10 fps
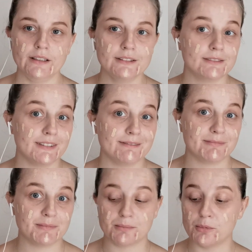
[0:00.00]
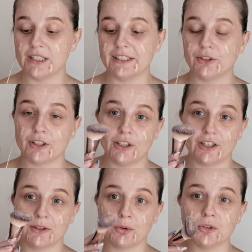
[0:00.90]
Okay, really not a
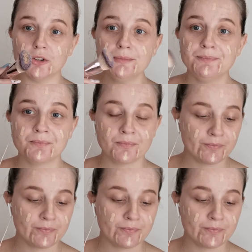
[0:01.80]
lot at all.